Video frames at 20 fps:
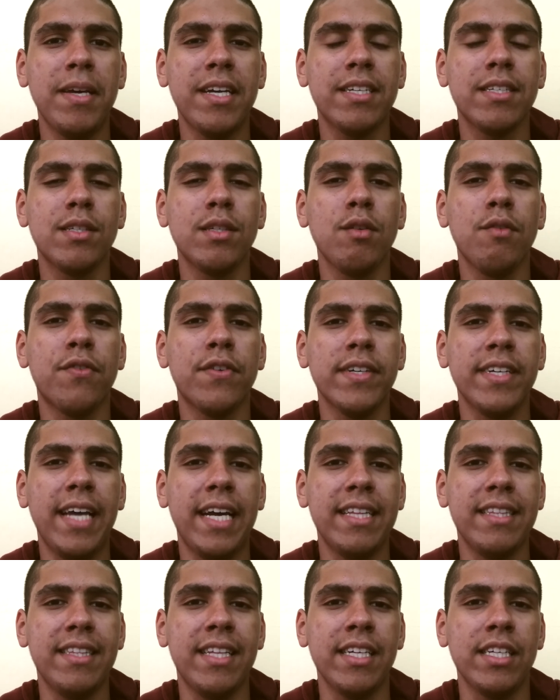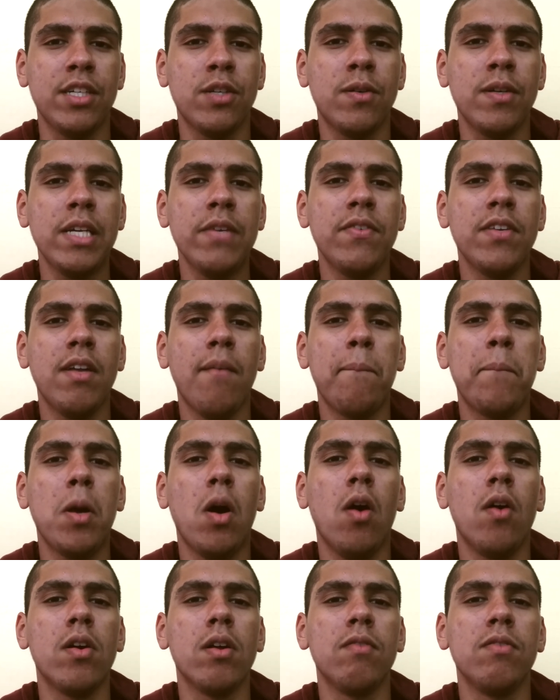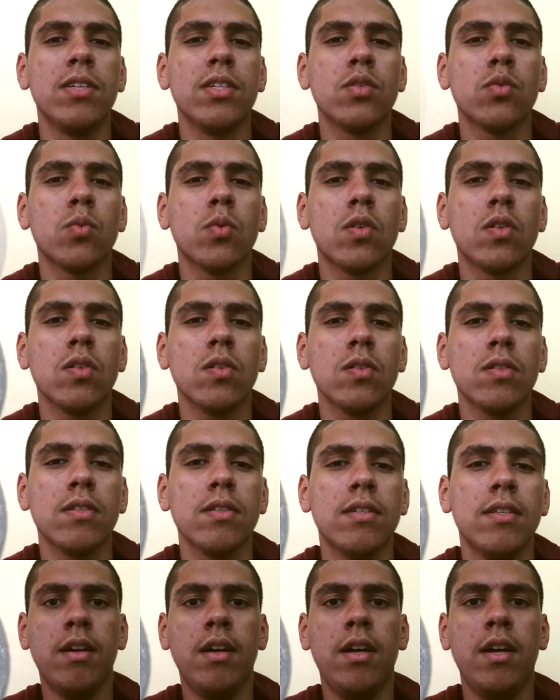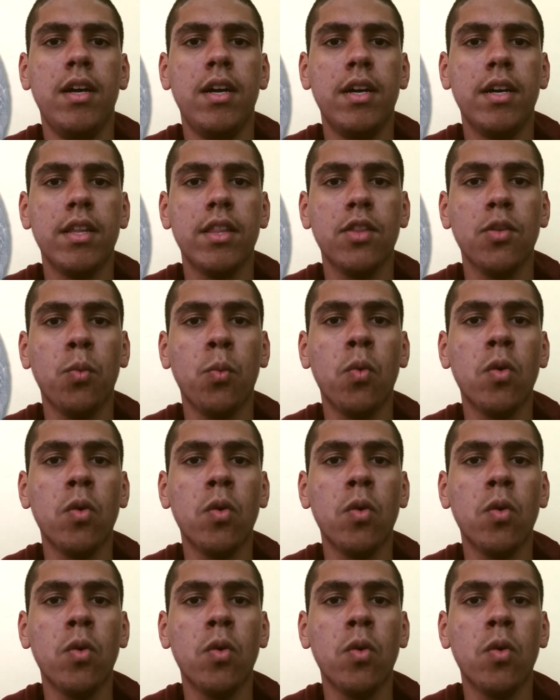makes you forget that you're even a part of this world. The